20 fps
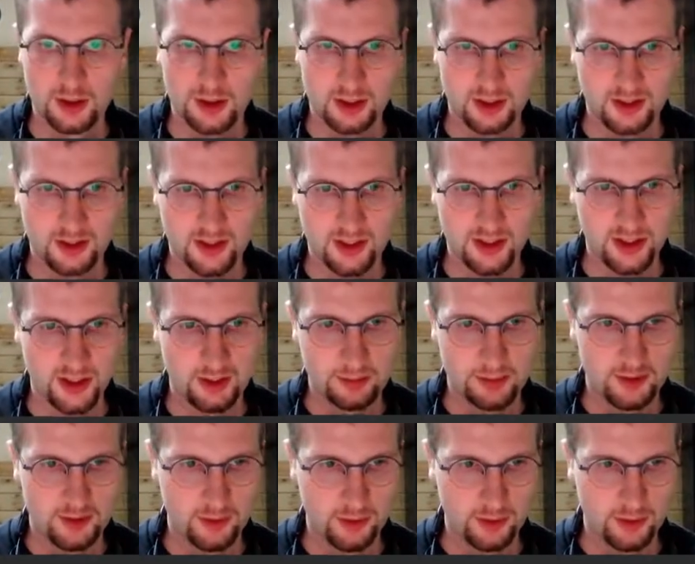The entire app
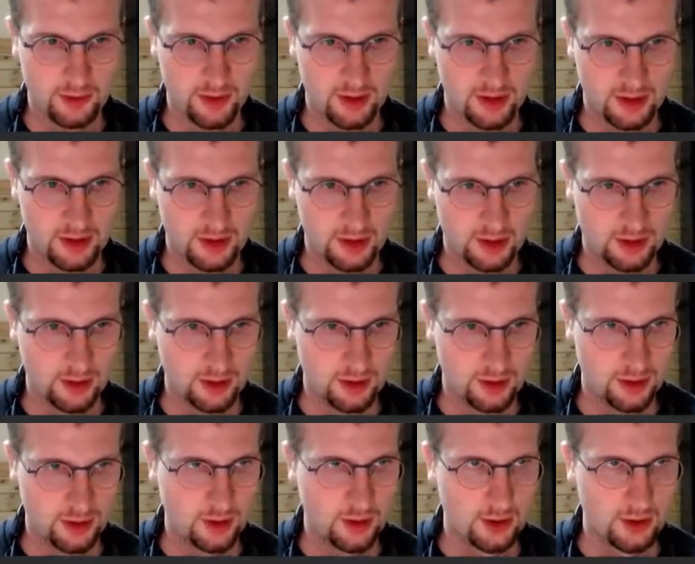is frozen.
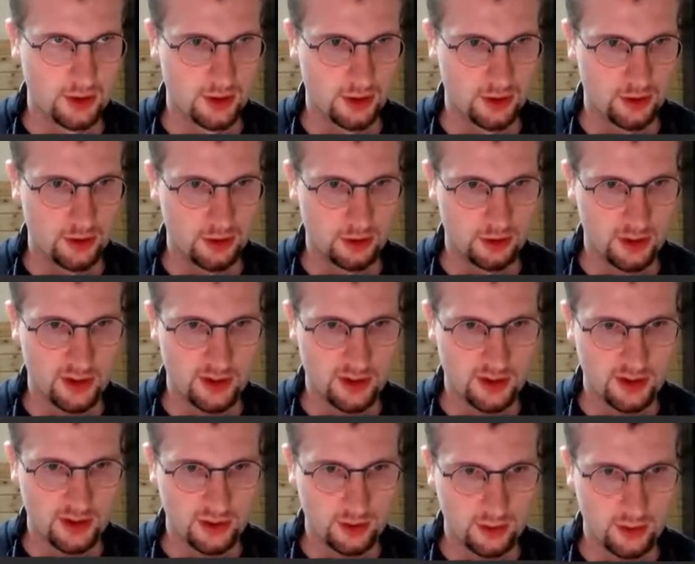So that's
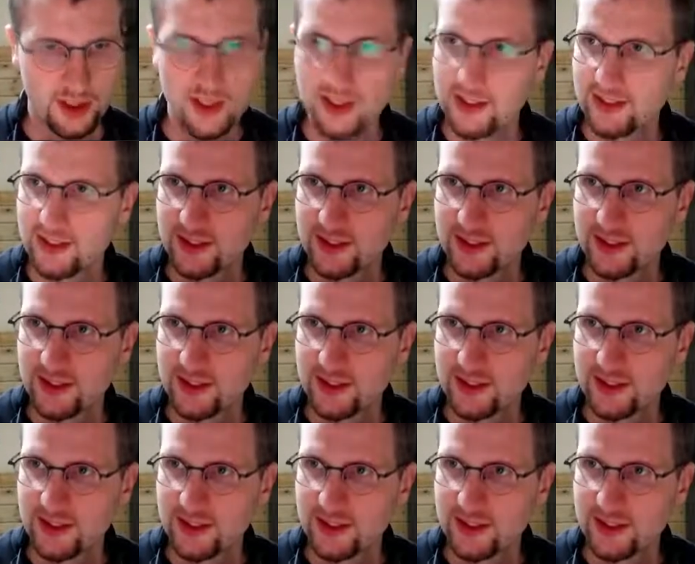great.